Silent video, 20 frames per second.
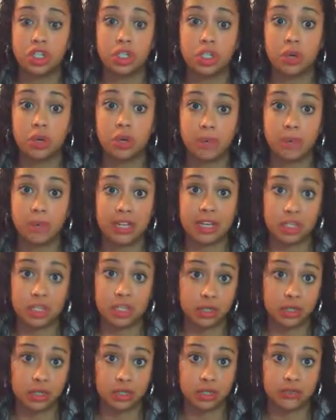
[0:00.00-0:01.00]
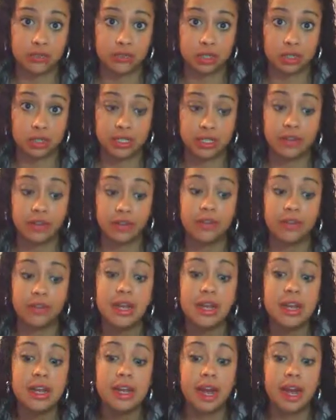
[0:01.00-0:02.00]
don't make excuses for yourself.
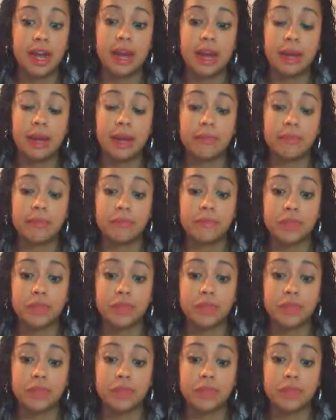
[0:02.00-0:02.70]
The